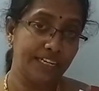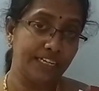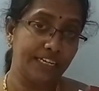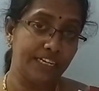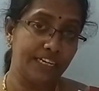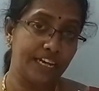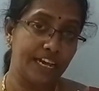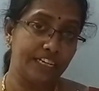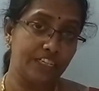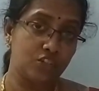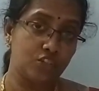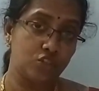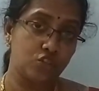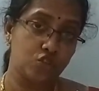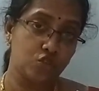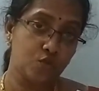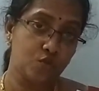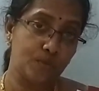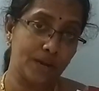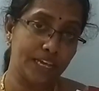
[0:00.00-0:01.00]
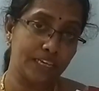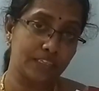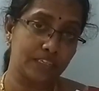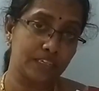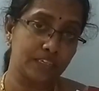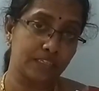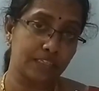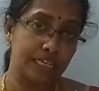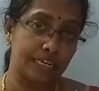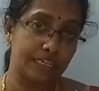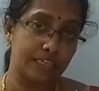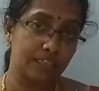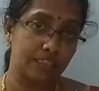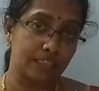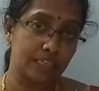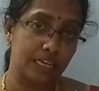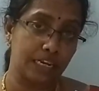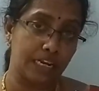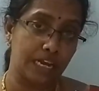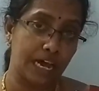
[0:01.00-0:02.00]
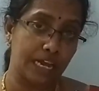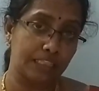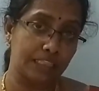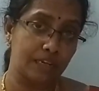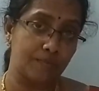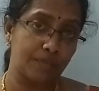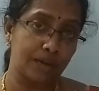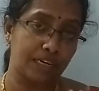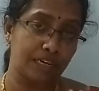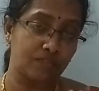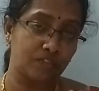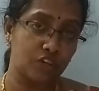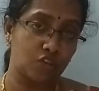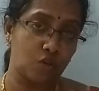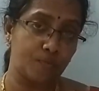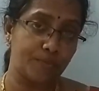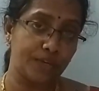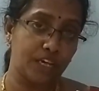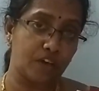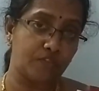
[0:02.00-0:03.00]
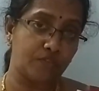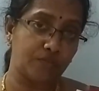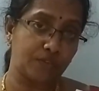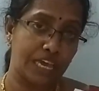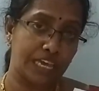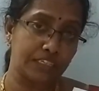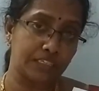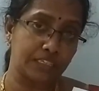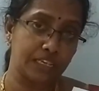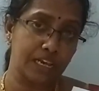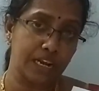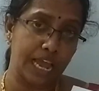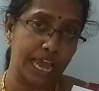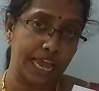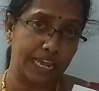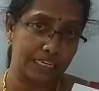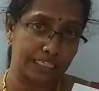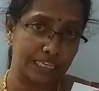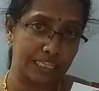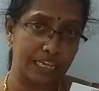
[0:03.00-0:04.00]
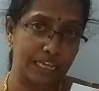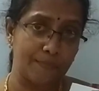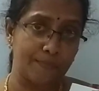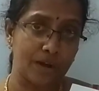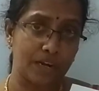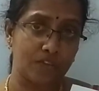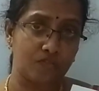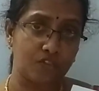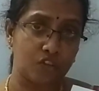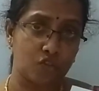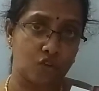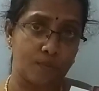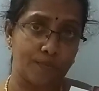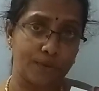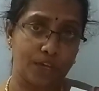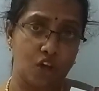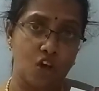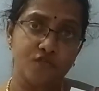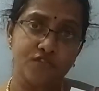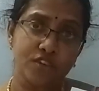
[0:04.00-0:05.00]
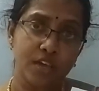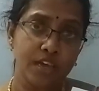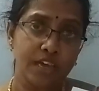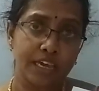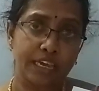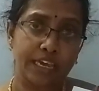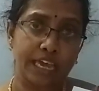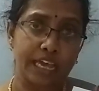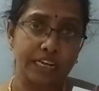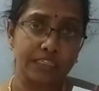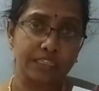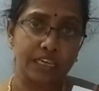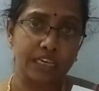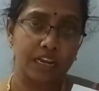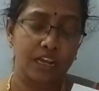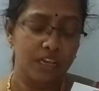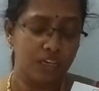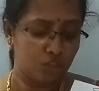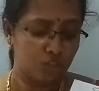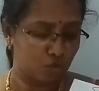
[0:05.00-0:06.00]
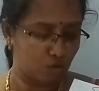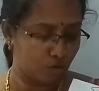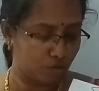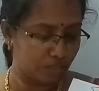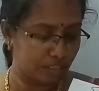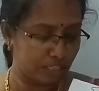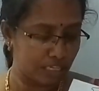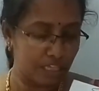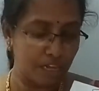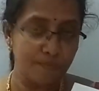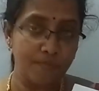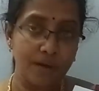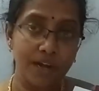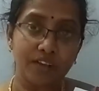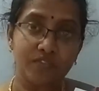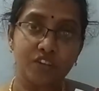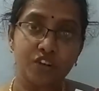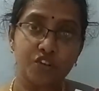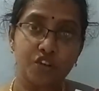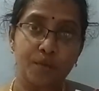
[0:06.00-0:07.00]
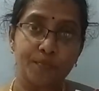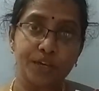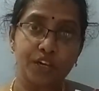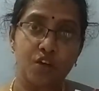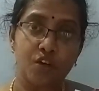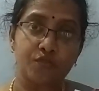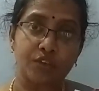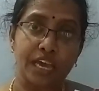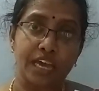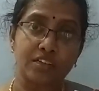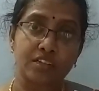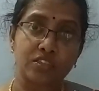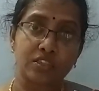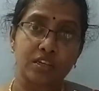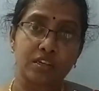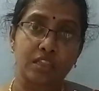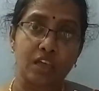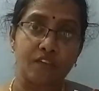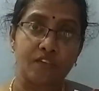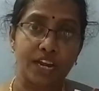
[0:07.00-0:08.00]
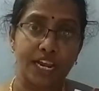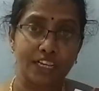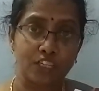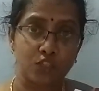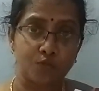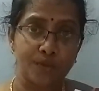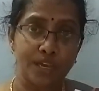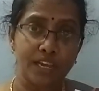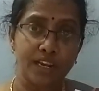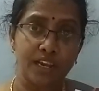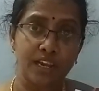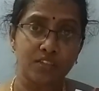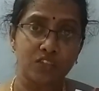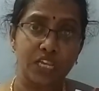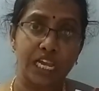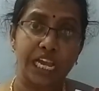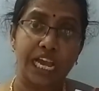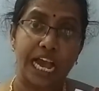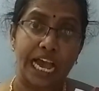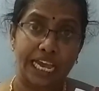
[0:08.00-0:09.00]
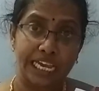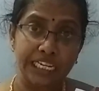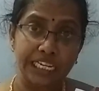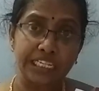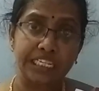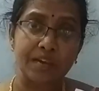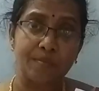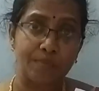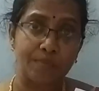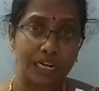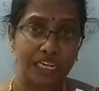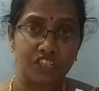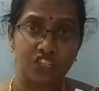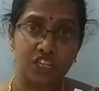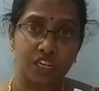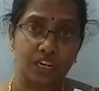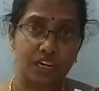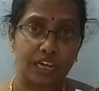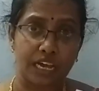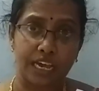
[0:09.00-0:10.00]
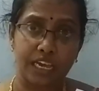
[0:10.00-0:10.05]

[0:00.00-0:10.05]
India into two places. That is the northern part of the Tropic of Cancer and the southern part of the Tropic of Cancer. So southern part of the Tropic of Cancer, they were experiencing high temperature.